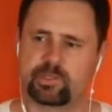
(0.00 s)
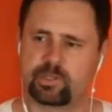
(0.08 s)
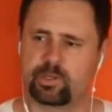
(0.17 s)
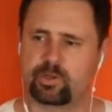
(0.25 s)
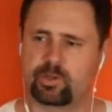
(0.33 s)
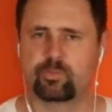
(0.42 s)

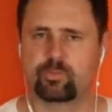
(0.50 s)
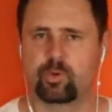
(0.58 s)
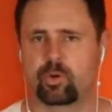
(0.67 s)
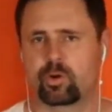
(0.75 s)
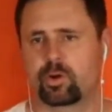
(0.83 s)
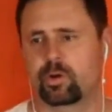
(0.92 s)

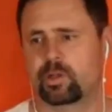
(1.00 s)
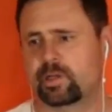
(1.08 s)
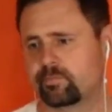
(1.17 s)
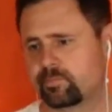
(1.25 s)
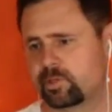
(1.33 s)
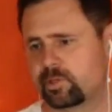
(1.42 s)
more
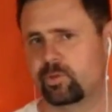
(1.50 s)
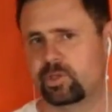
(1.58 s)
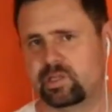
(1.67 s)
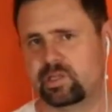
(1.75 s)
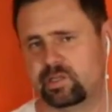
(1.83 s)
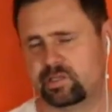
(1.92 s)

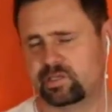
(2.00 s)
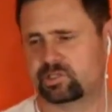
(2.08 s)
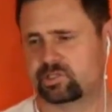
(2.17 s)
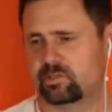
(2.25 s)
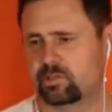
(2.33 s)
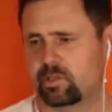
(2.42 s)
community
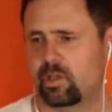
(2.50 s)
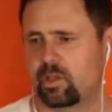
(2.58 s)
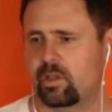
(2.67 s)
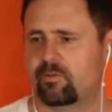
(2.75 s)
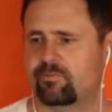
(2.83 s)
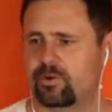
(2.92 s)
edition
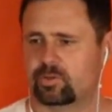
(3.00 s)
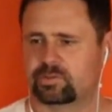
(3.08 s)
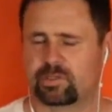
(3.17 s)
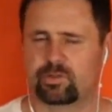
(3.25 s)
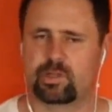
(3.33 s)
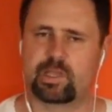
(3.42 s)
folks
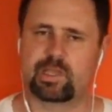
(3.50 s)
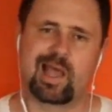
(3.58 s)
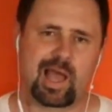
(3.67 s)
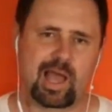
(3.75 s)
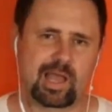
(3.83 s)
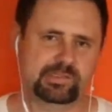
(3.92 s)
that are like,
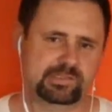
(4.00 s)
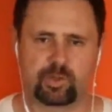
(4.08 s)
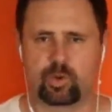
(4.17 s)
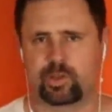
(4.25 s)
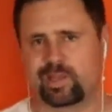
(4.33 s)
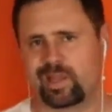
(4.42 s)
it's
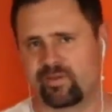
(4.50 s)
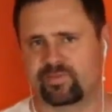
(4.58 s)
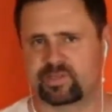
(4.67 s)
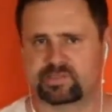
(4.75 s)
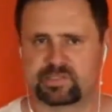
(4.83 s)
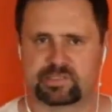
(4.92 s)
annoying to have
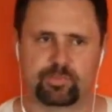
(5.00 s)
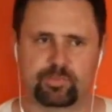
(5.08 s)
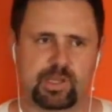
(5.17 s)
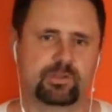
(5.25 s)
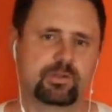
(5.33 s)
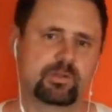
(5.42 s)
these things
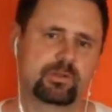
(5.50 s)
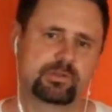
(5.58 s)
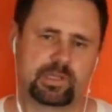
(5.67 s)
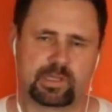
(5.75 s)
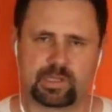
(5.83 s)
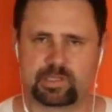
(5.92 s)
bundled, and then
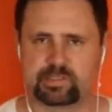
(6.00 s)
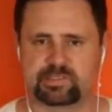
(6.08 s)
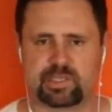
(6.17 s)
you got to disable